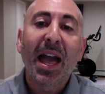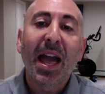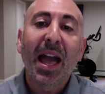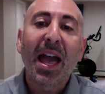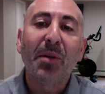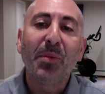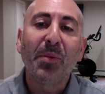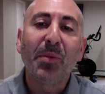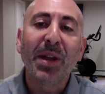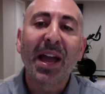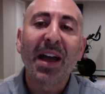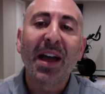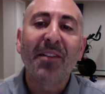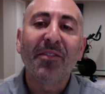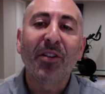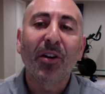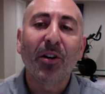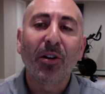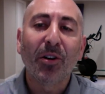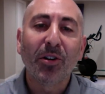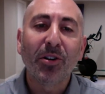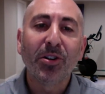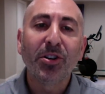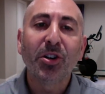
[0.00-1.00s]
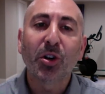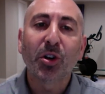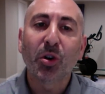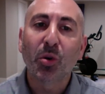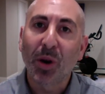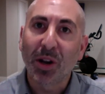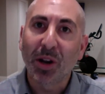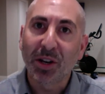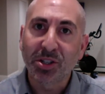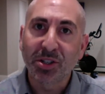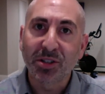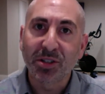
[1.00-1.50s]
and we have heard your
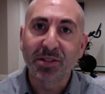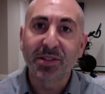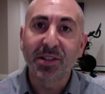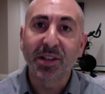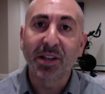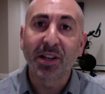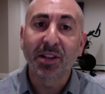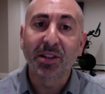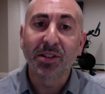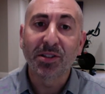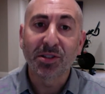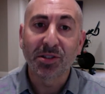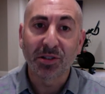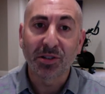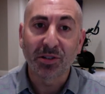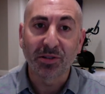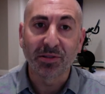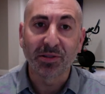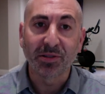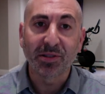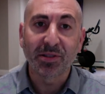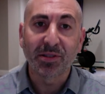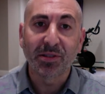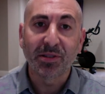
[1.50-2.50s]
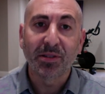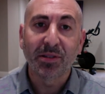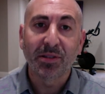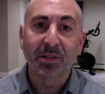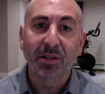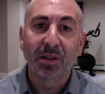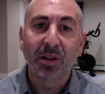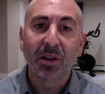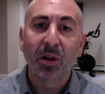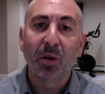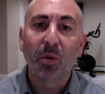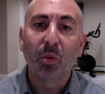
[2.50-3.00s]
questions and concerns.
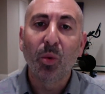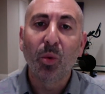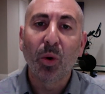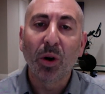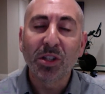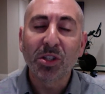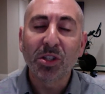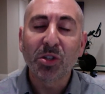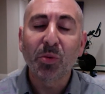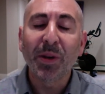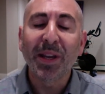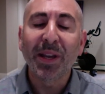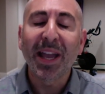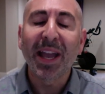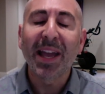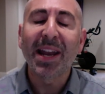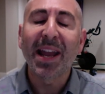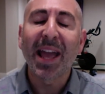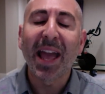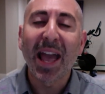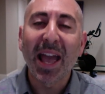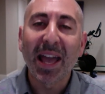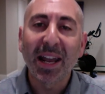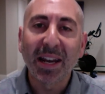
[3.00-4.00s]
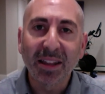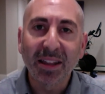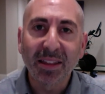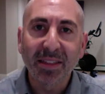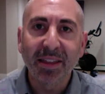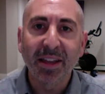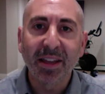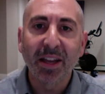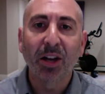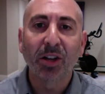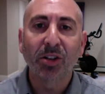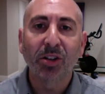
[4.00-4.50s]
Once we get
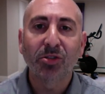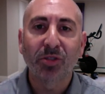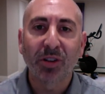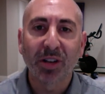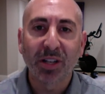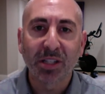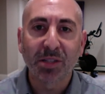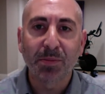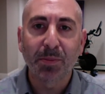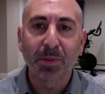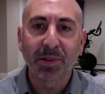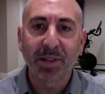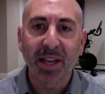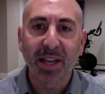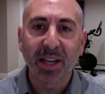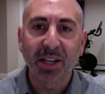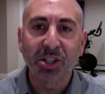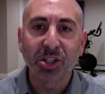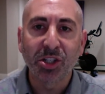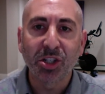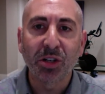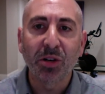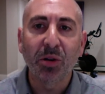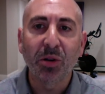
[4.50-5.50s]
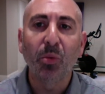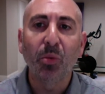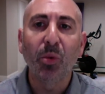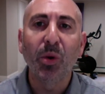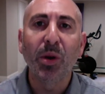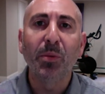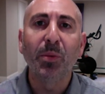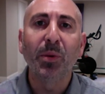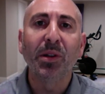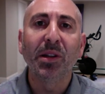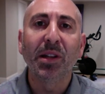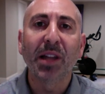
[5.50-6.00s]
anything on transportation,
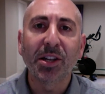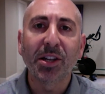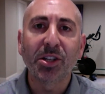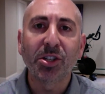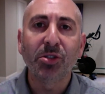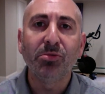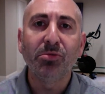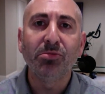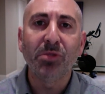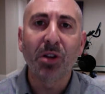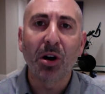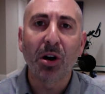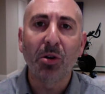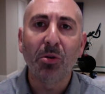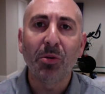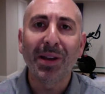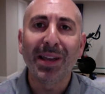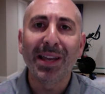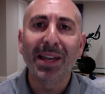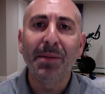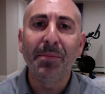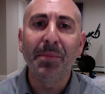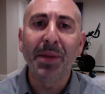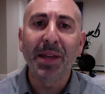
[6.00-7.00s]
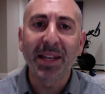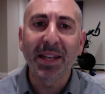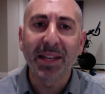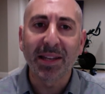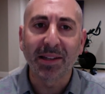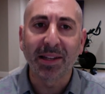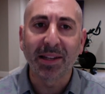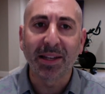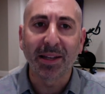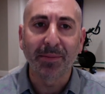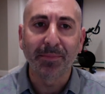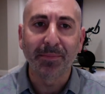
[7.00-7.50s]
we will let you know
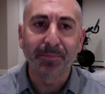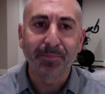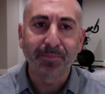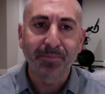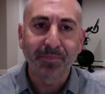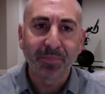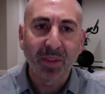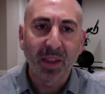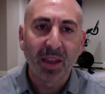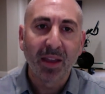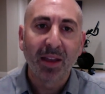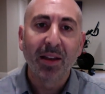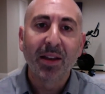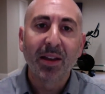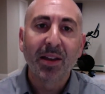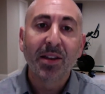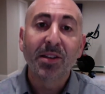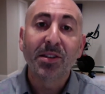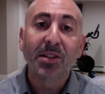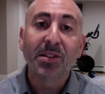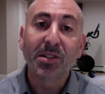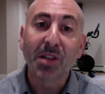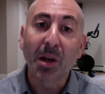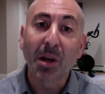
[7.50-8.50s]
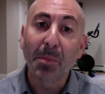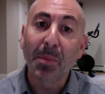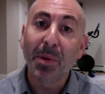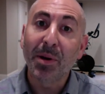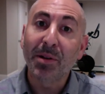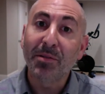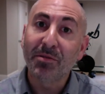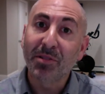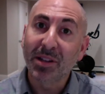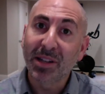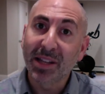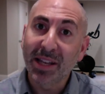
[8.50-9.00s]
immediately.
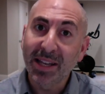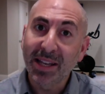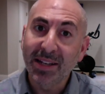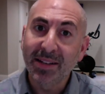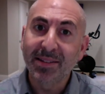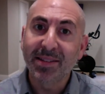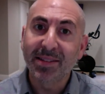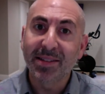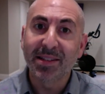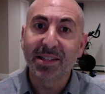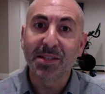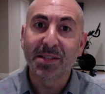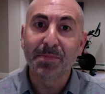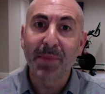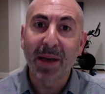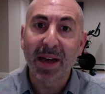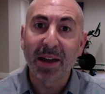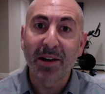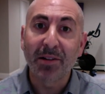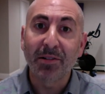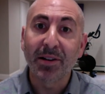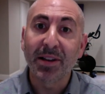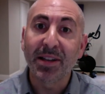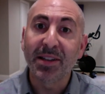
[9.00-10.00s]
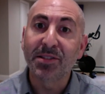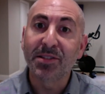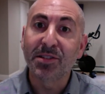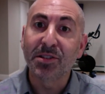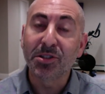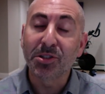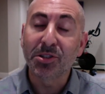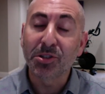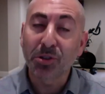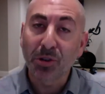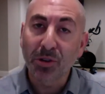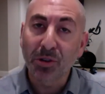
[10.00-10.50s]
Somewhat related to this matter is the
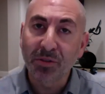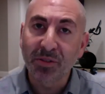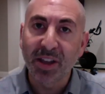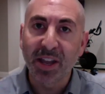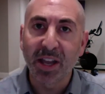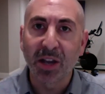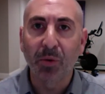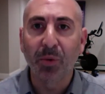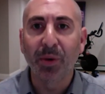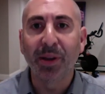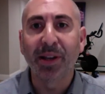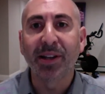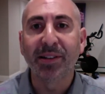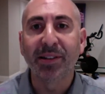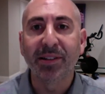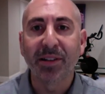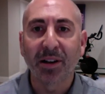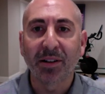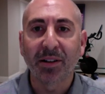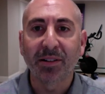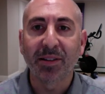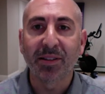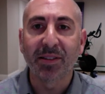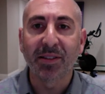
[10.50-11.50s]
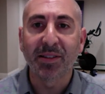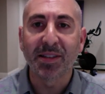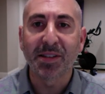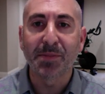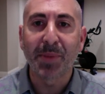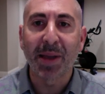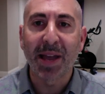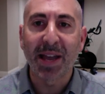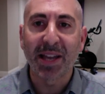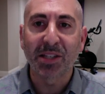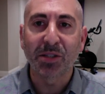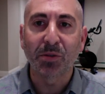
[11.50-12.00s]
surveying we conducted this
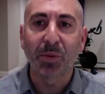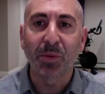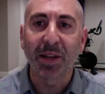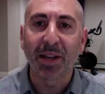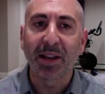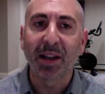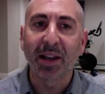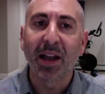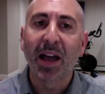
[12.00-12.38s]
past week.